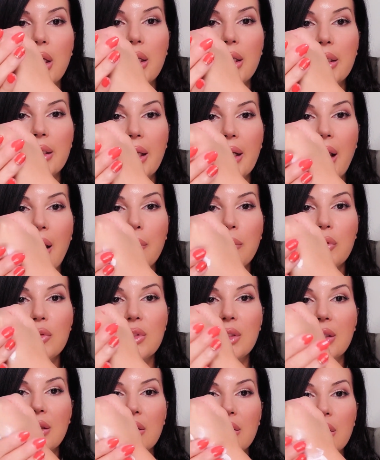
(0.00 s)
And again, I'm
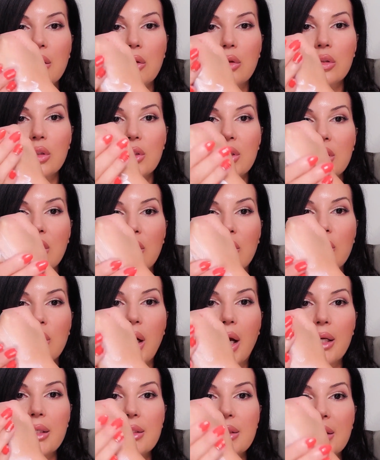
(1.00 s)
using a little just so you
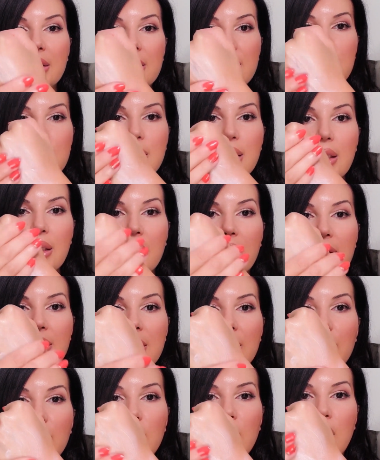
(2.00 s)
guys can see because
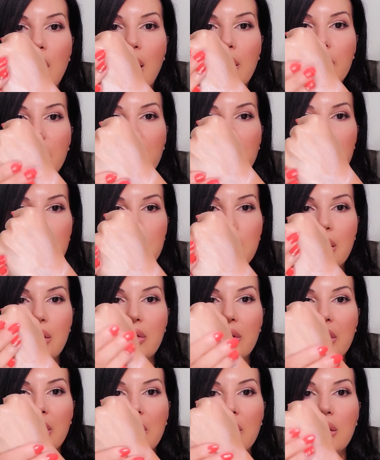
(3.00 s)
it will cover this
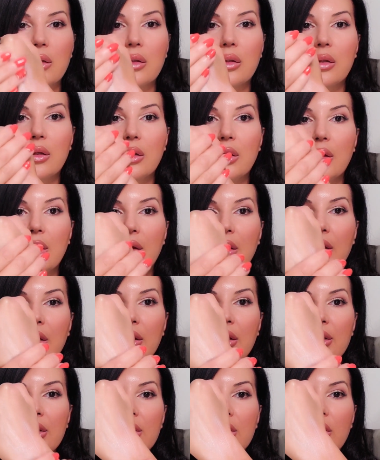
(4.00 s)
area.
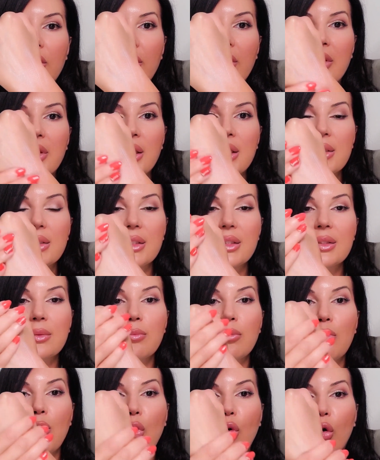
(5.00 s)
So this is
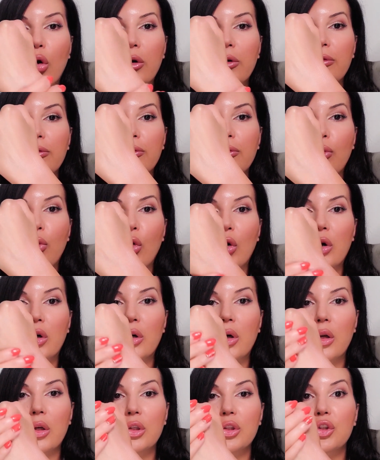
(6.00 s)
more
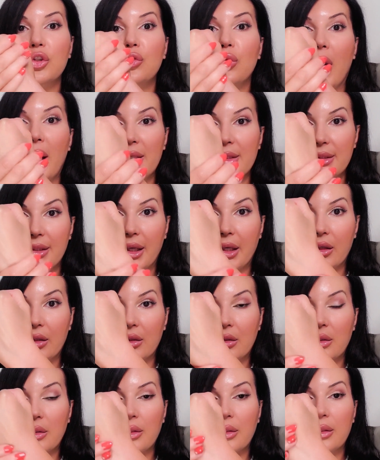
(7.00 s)
for dry
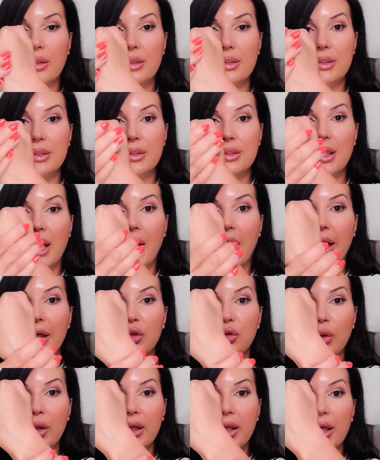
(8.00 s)
skin. This is
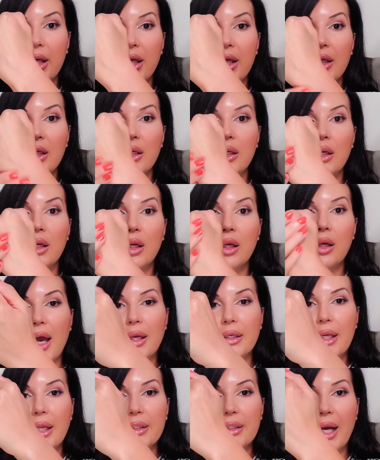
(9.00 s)
hydrating.
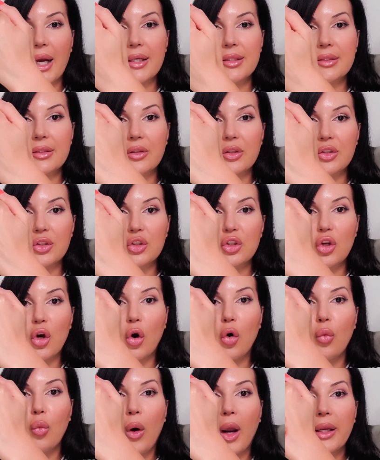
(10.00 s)
Again, guys, there's
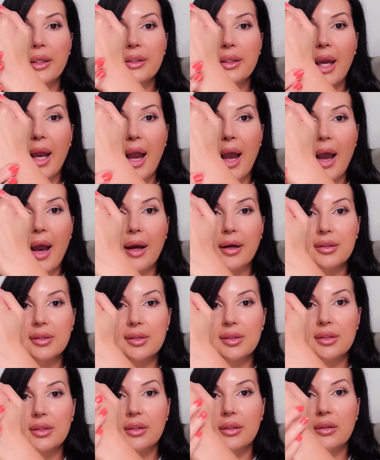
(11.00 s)
no white
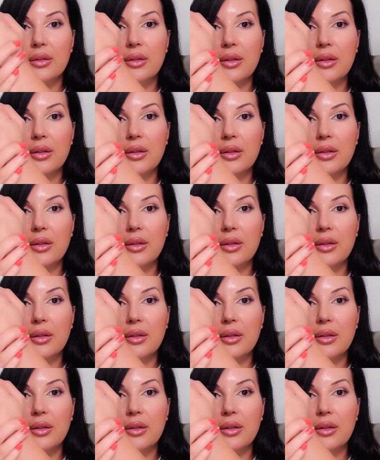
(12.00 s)
cast.